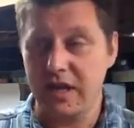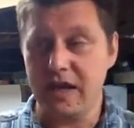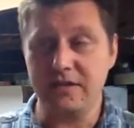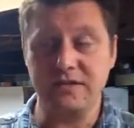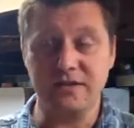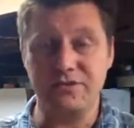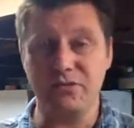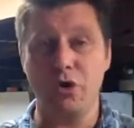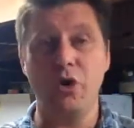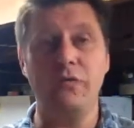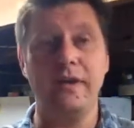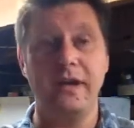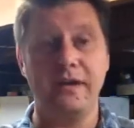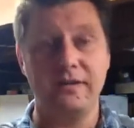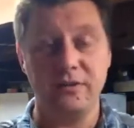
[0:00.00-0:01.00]
Actually
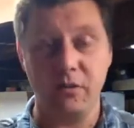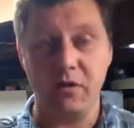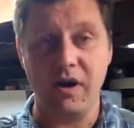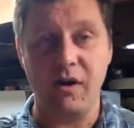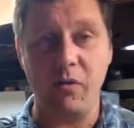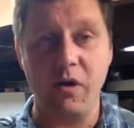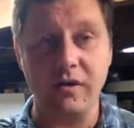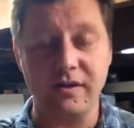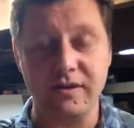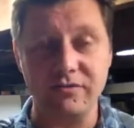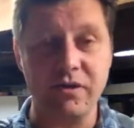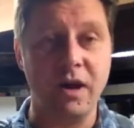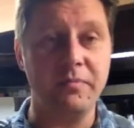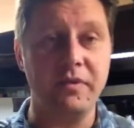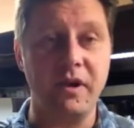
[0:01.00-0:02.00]
drove it to where I worked,
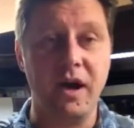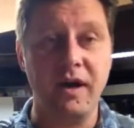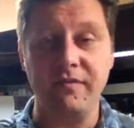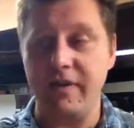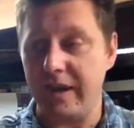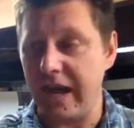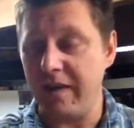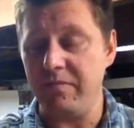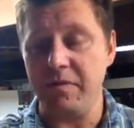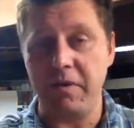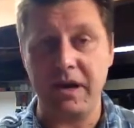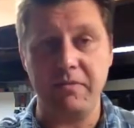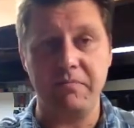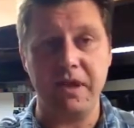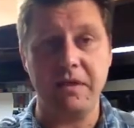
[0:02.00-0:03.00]
dropped it off. I gave him the
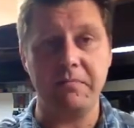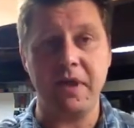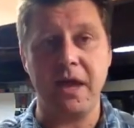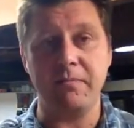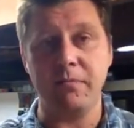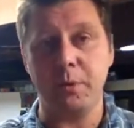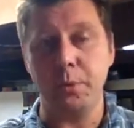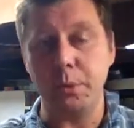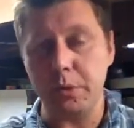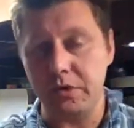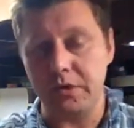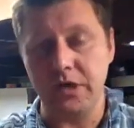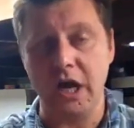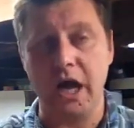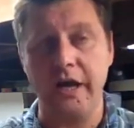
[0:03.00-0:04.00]
money, bing, bang, boom,
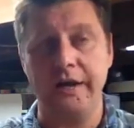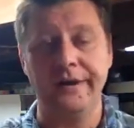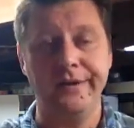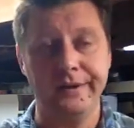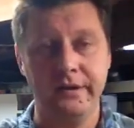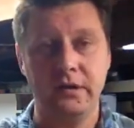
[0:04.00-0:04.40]
done.